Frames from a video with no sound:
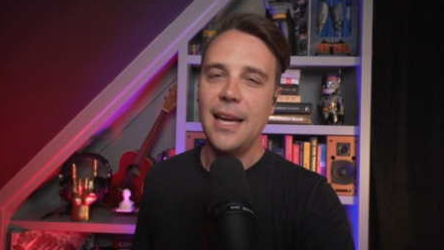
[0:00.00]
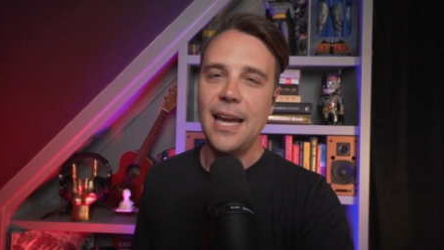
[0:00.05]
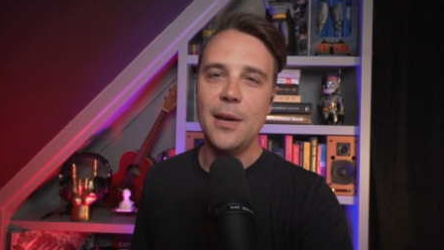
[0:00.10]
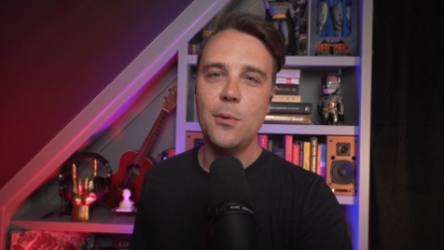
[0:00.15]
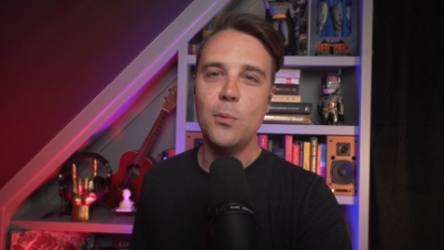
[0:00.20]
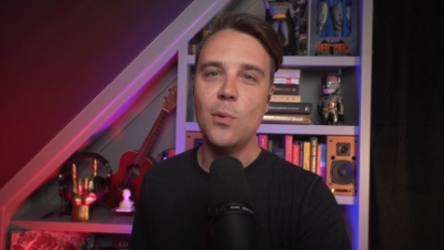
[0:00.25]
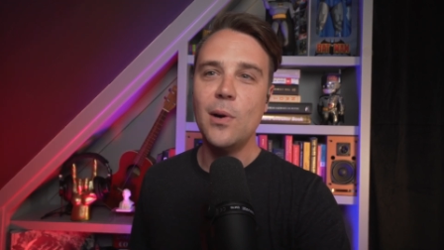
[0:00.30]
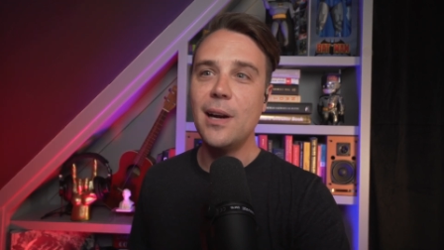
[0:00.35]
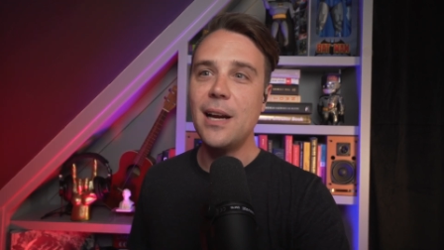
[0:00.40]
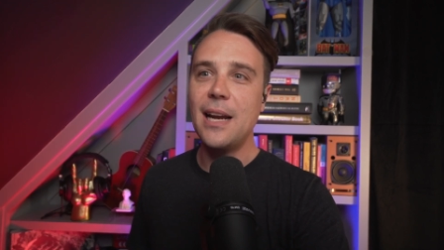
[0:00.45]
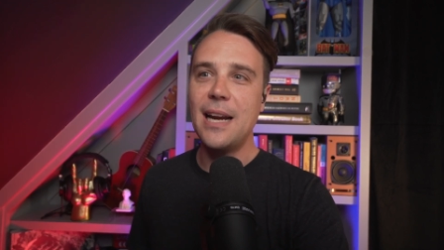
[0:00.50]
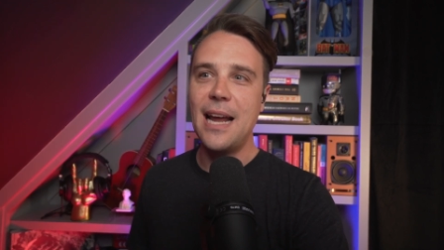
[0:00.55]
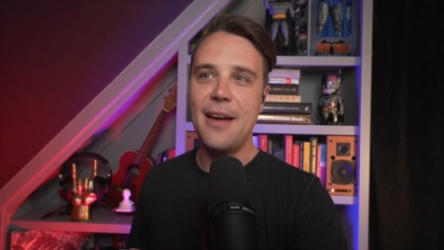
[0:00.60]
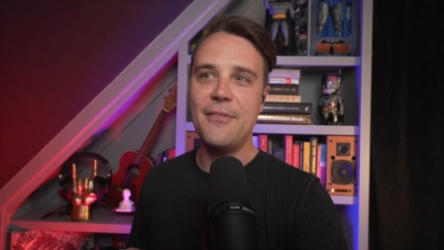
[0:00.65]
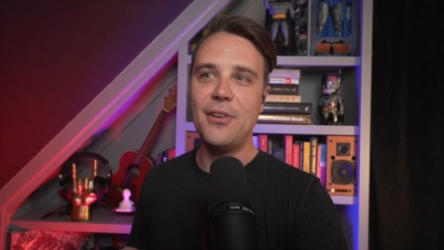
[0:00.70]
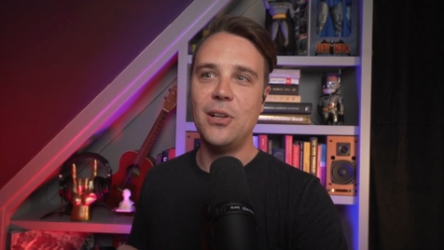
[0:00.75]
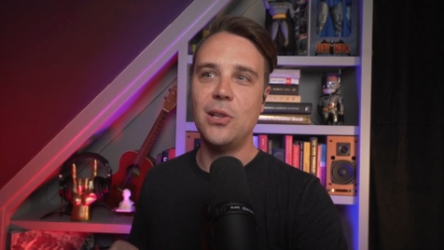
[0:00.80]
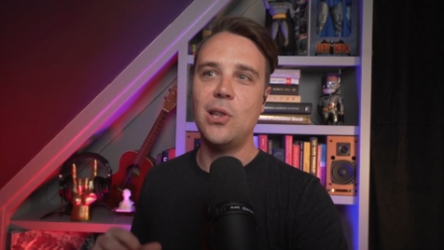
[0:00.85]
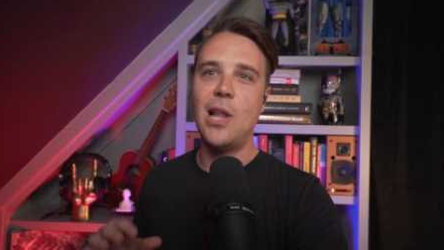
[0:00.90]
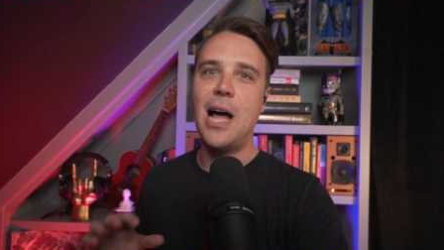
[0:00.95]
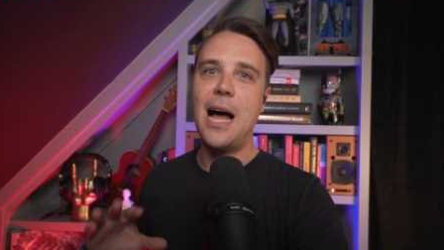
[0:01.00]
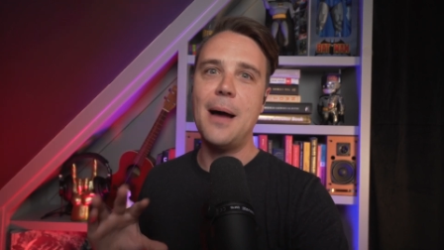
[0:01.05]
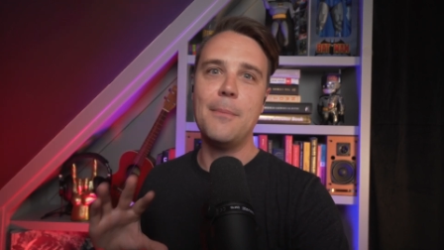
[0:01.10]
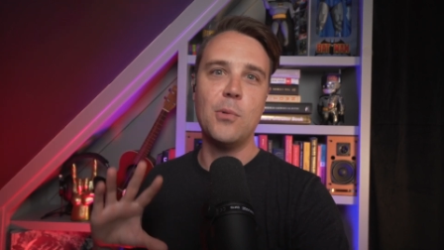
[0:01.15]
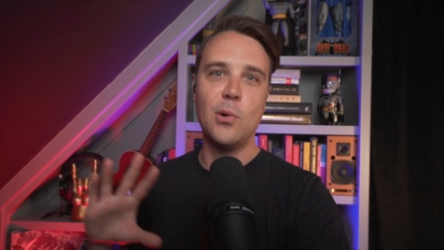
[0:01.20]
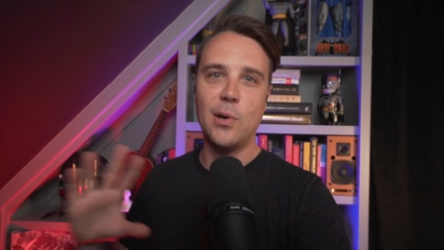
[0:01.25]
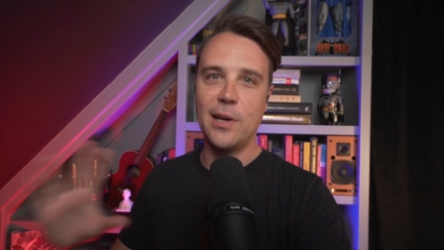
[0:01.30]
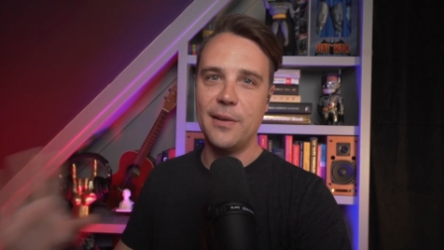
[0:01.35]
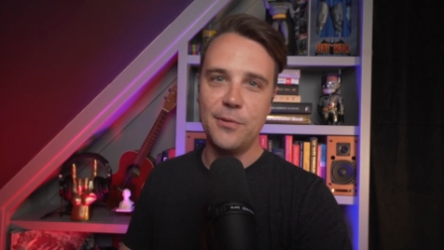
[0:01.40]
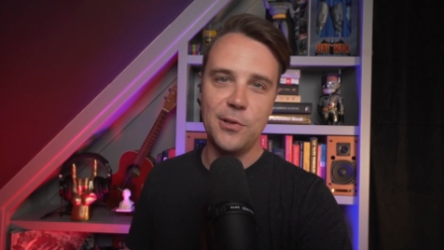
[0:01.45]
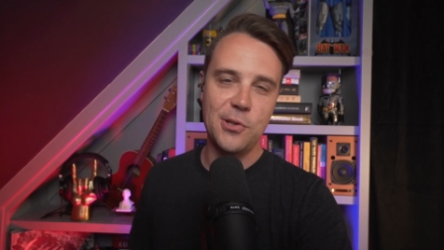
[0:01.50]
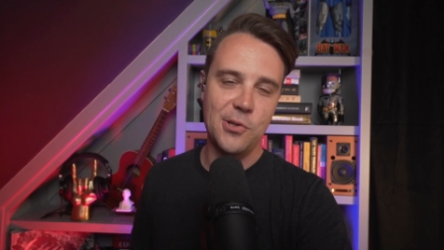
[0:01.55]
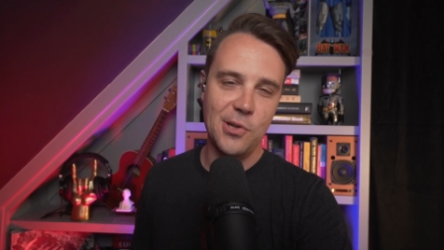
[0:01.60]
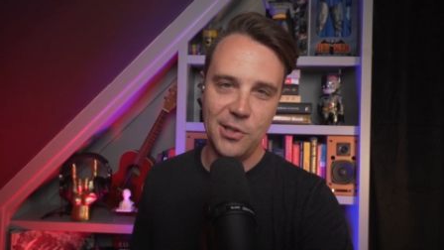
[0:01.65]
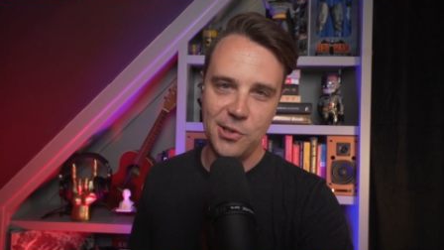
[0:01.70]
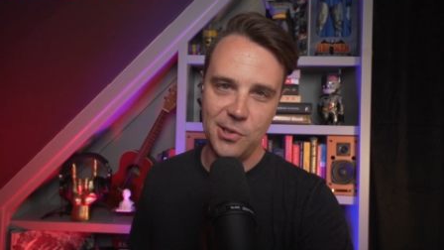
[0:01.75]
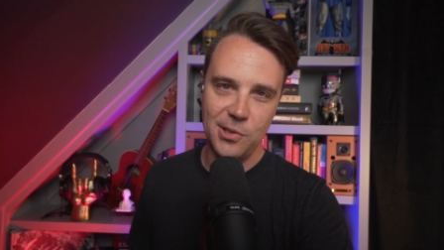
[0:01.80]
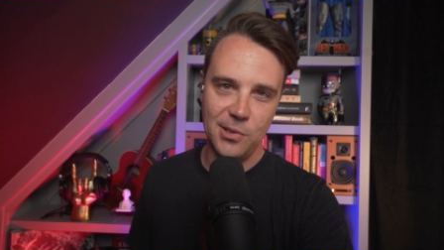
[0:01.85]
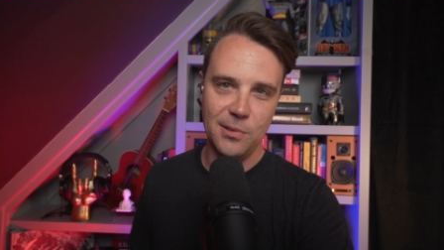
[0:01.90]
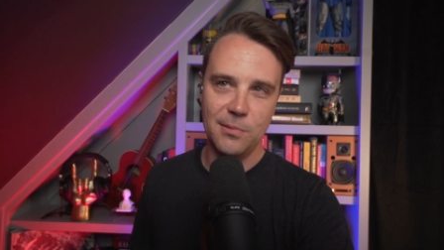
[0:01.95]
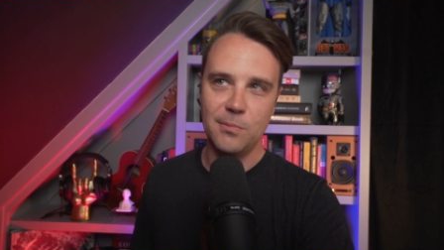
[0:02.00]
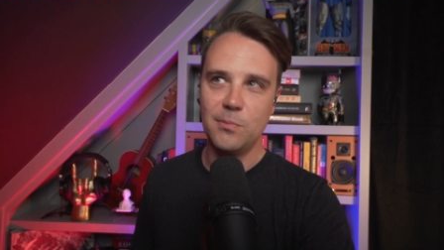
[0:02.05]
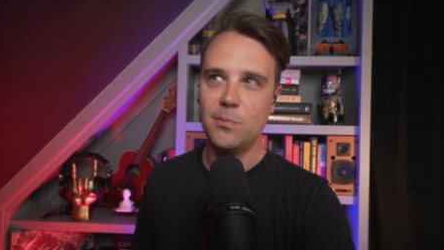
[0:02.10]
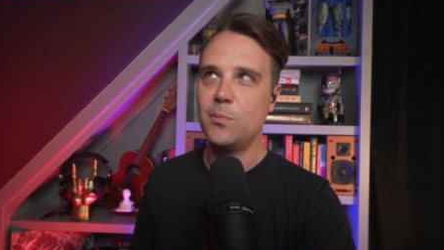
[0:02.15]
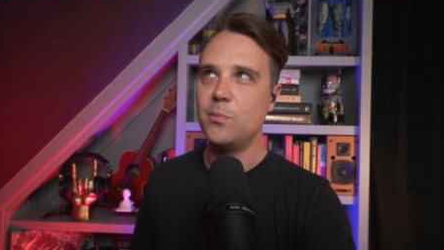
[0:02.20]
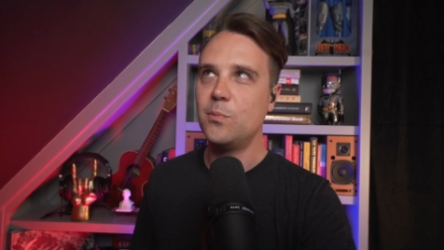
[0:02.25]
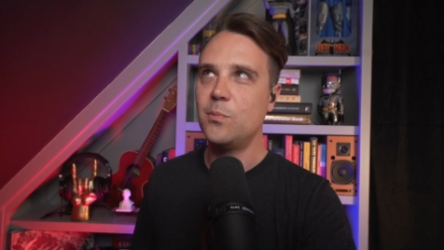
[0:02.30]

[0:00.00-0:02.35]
and we're going to have a lot more infrastructure